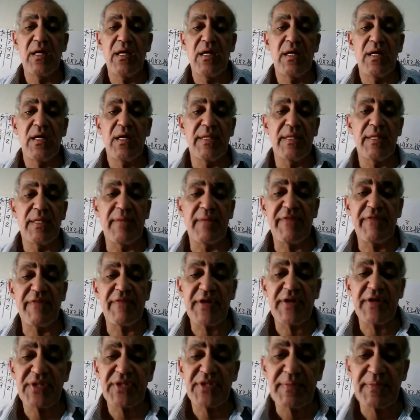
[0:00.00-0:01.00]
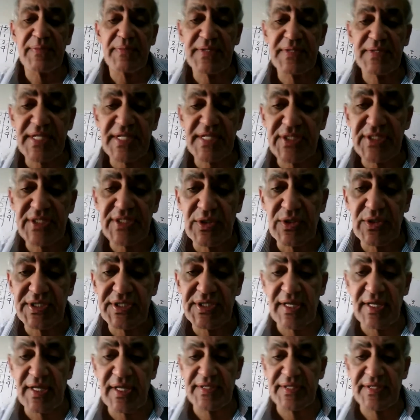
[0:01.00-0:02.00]
The manufacturing process looks
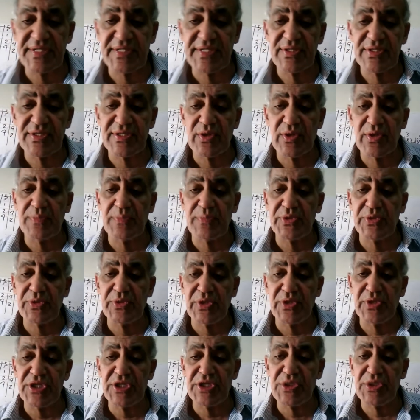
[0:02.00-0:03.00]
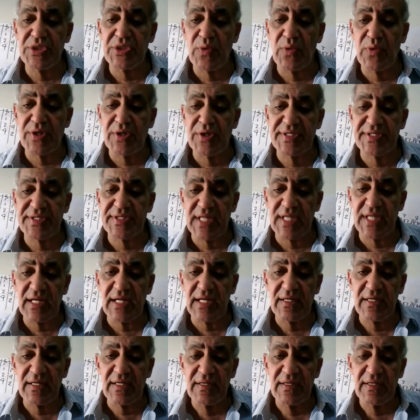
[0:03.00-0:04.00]
like this. Group technology work cell.
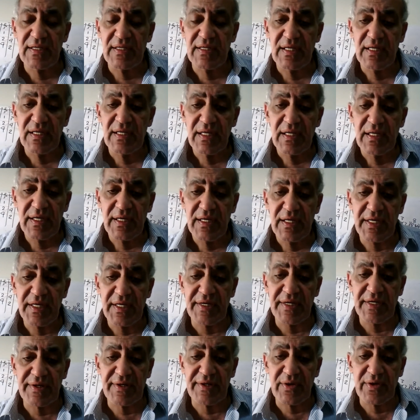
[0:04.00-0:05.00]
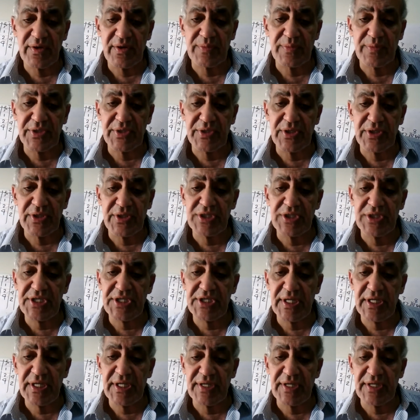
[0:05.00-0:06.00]
Here group technology,
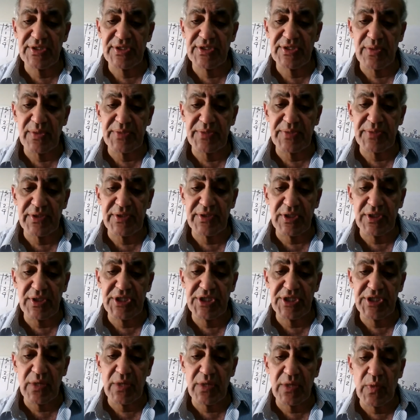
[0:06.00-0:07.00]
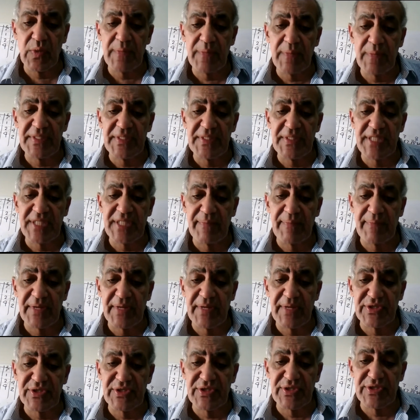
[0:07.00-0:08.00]
here's group technology. Equipments and
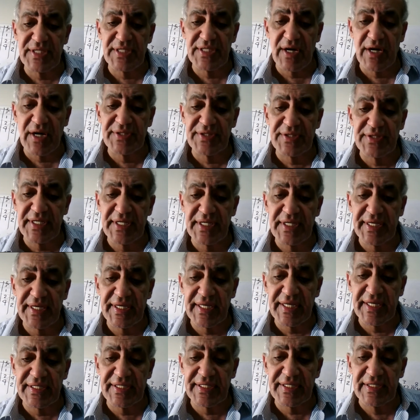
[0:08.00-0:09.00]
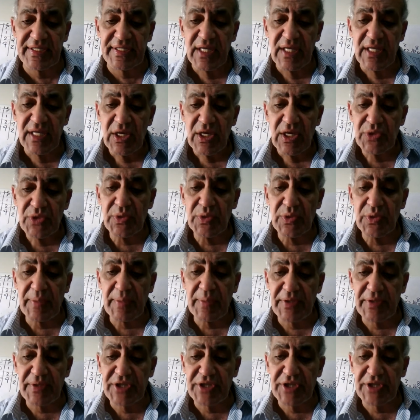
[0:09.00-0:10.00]
personals are dedicated to the
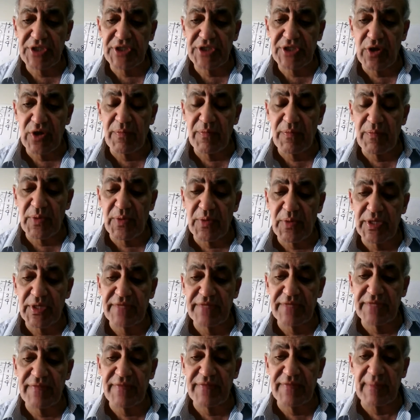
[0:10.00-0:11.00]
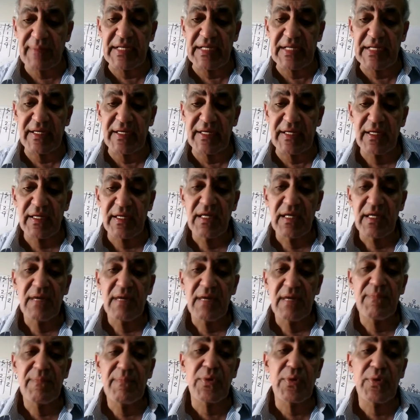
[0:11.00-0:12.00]
production of product family.
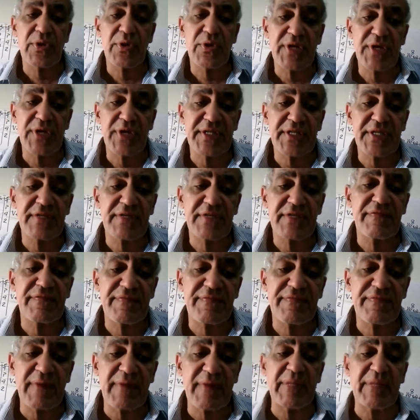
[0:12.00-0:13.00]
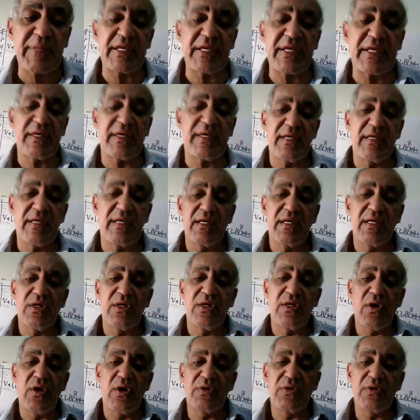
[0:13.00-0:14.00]
Product family
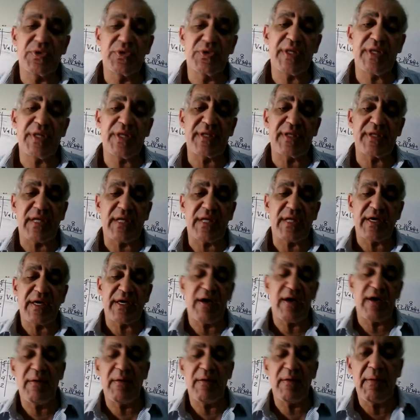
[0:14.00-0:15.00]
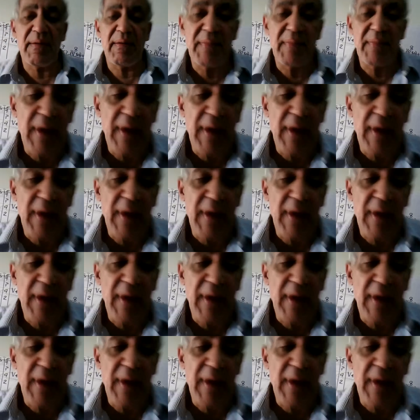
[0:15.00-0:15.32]
together like a